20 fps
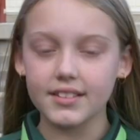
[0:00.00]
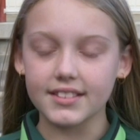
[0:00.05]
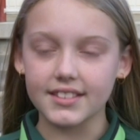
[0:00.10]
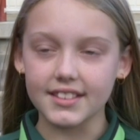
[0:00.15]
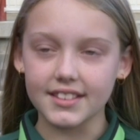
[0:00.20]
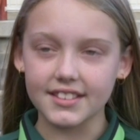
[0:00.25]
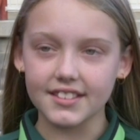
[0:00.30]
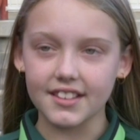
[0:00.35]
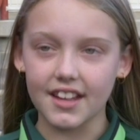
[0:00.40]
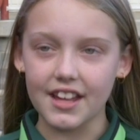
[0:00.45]

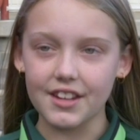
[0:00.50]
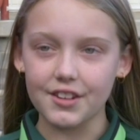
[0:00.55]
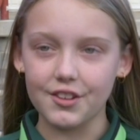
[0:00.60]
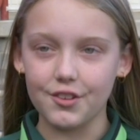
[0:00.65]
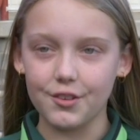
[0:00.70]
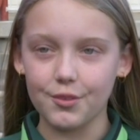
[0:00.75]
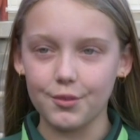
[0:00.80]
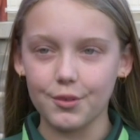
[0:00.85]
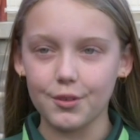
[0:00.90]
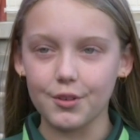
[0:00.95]
since I
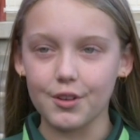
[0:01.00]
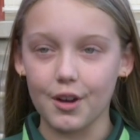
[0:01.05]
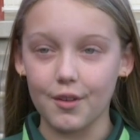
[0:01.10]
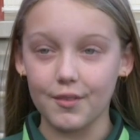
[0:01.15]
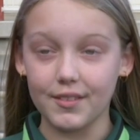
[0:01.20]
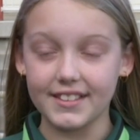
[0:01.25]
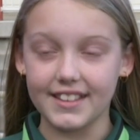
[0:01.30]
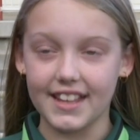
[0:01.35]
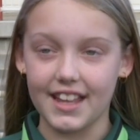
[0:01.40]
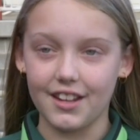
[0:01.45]
knew we were
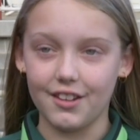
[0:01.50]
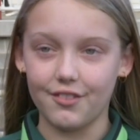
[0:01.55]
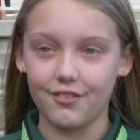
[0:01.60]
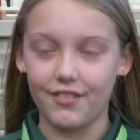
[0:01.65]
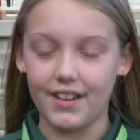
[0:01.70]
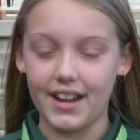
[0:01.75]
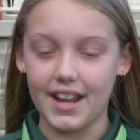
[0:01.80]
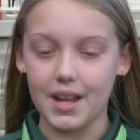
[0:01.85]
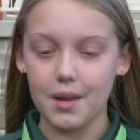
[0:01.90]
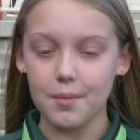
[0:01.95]
going down a
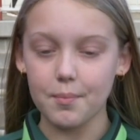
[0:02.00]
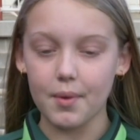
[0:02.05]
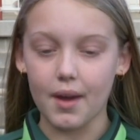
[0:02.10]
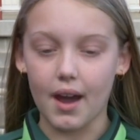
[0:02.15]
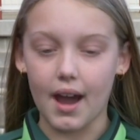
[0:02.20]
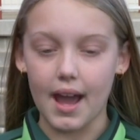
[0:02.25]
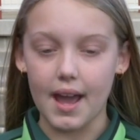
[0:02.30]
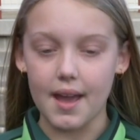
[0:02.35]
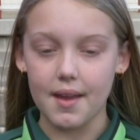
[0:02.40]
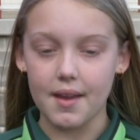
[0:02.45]
ramp,
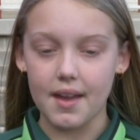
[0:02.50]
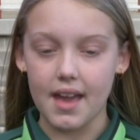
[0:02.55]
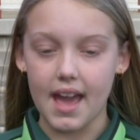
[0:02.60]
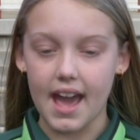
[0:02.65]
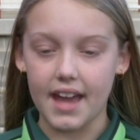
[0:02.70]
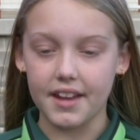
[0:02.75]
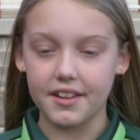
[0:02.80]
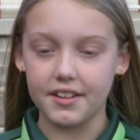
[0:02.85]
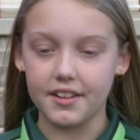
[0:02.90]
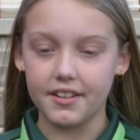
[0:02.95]
I
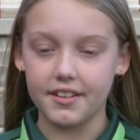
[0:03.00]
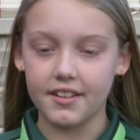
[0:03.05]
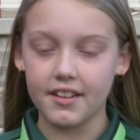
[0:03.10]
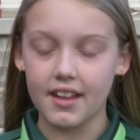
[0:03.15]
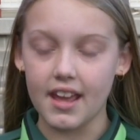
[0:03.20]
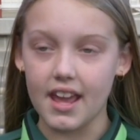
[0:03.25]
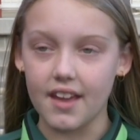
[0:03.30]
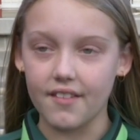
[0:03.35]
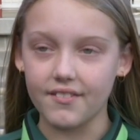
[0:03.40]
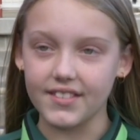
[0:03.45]
added
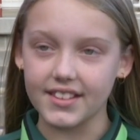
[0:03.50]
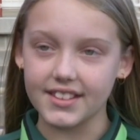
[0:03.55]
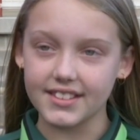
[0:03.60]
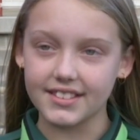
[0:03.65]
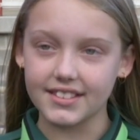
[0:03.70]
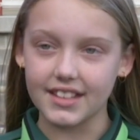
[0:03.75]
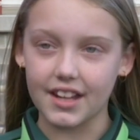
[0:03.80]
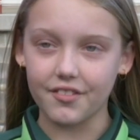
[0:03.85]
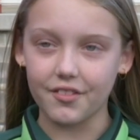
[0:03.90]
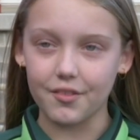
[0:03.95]
heavier
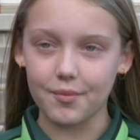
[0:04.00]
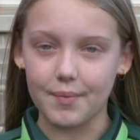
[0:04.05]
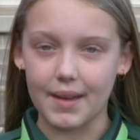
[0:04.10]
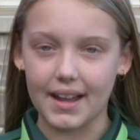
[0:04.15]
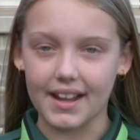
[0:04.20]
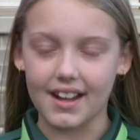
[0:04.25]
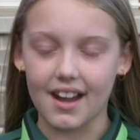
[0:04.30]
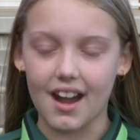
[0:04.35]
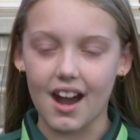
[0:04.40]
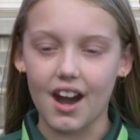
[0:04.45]
stuff on
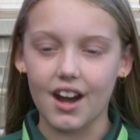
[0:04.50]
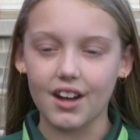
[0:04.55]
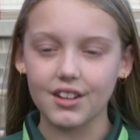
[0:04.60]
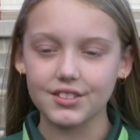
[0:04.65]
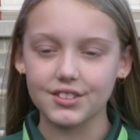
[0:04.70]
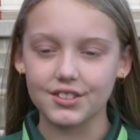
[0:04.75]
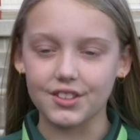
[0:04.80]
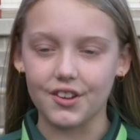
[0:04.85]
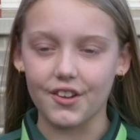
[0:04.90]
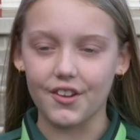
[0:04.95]
my car
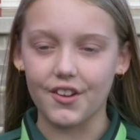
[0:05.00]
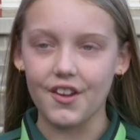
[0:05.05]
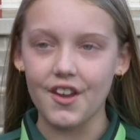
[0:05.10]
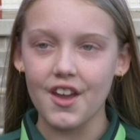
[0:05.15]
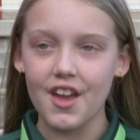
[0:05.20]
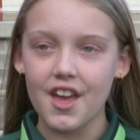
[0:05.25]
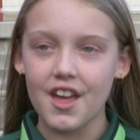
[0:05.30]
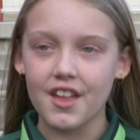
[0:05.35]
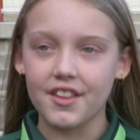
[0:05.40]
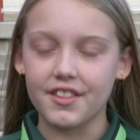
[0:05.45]
so
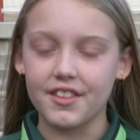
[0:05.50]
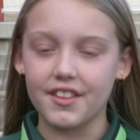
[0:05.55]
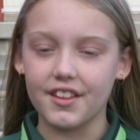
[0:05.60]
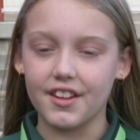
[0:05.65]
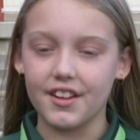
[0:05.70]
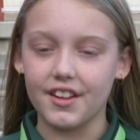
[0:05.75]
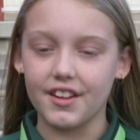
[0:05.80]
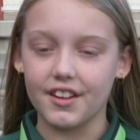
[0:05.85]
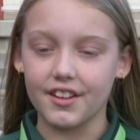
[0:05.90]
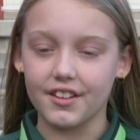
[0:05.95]

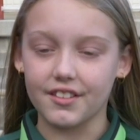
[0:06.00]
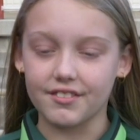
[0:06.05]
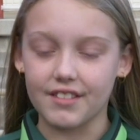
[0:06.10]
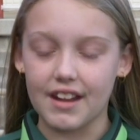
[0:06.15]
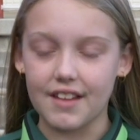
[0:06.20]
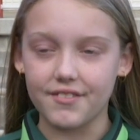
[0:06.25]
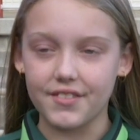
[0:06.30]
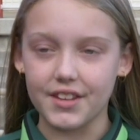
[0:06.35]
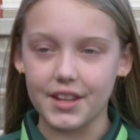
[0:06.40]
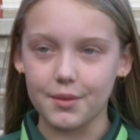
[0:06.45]
the
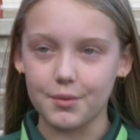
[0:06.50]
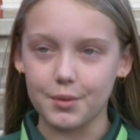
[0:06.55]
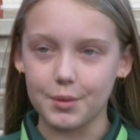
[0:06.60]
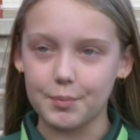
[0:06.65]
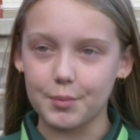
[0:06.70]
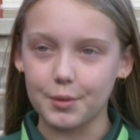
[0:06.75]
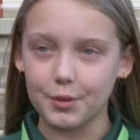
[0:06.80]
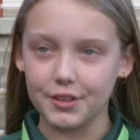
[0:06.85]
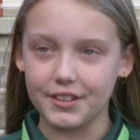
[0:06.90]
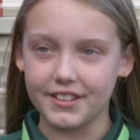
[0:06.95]
gravity
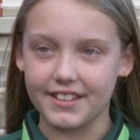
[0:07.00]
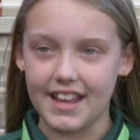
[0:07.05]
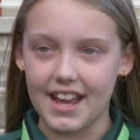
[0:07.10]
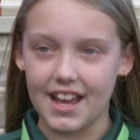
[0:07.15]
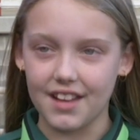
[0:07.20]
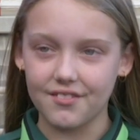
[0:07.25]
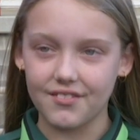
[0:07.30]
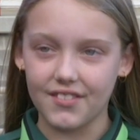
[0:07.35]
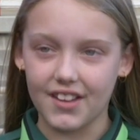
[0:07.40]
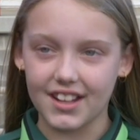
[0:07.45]
would pull it
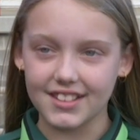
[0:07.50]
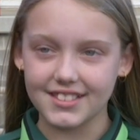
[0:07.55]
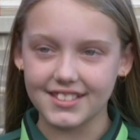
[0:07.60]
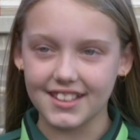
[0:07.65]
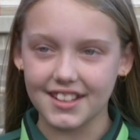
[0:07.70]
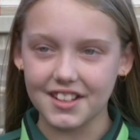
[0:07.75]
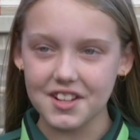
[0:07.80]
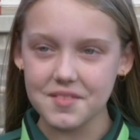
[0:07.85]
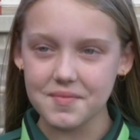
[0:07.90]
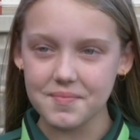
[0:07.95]
down
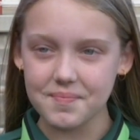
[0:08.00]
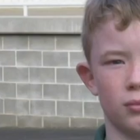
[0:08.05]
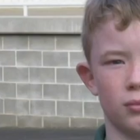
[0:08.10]
faster.